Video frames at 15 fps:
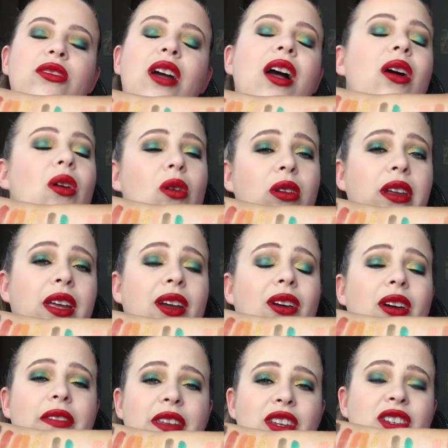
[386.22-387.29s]
So not only
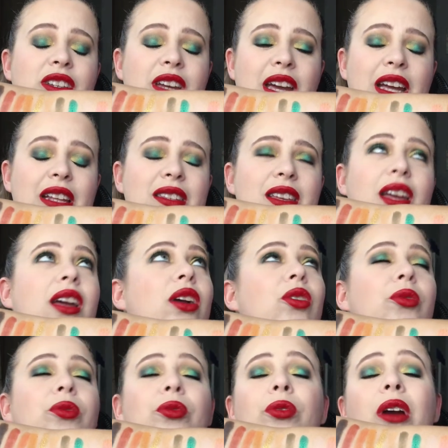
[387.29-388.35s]
are the shades
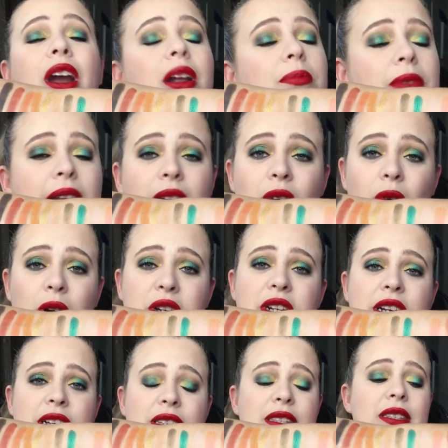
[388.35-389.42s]
incredibly
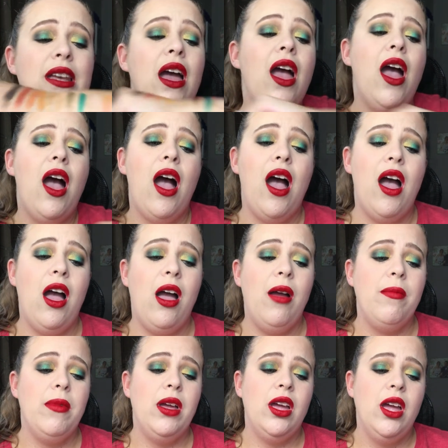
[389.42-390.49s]
gorgeous,
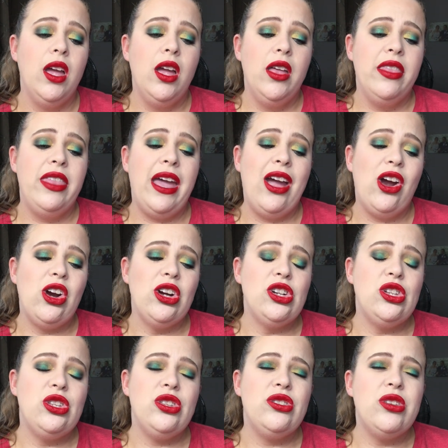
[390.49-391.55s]
um, they
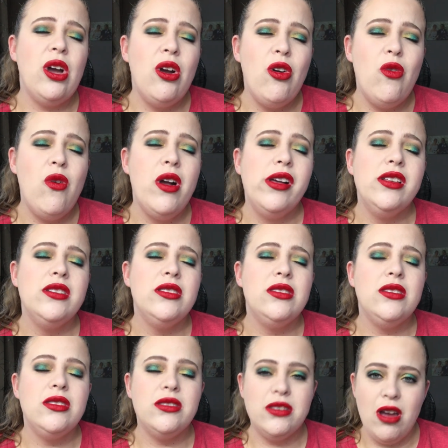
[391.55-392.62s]
are so
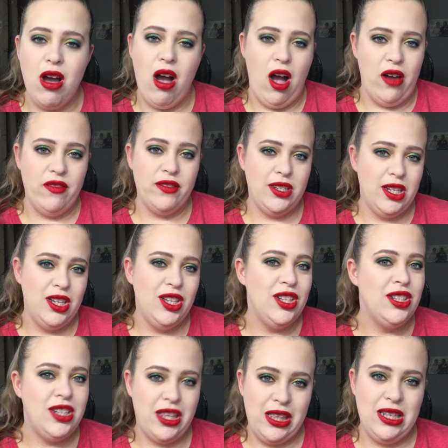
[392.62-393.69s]
soft
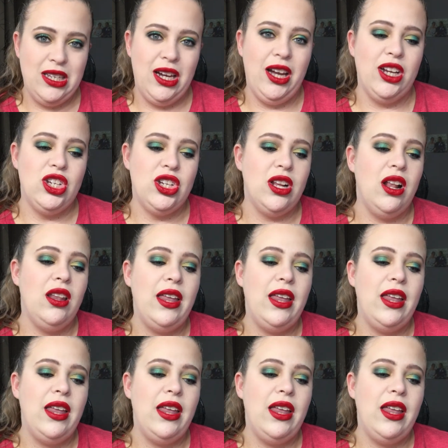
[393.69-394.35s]
to the touch.